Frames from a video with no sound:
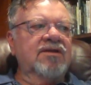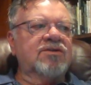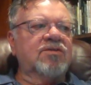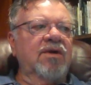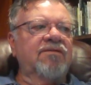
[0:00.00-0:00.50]

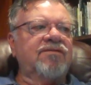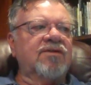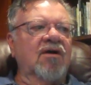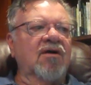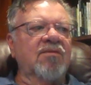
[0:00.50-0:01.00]
Swift,
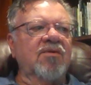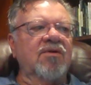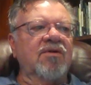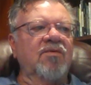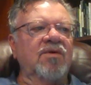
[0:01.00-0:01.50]

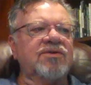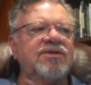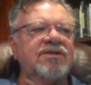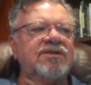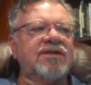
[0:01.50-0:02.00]
Armour, and
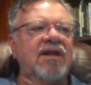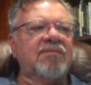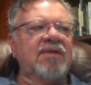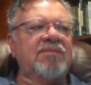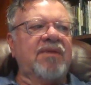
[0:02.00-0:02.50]
Wilson set
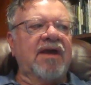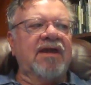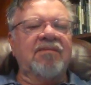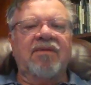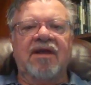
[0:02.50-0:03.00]
up
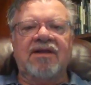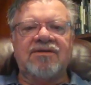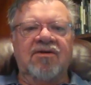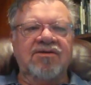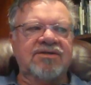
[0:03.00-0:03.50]
meatpacking
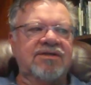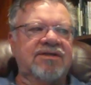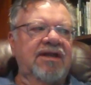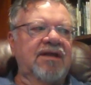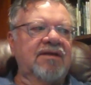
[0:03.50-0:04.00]
plants in
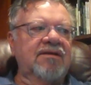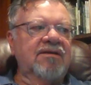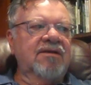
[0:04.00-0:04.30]
Argentina.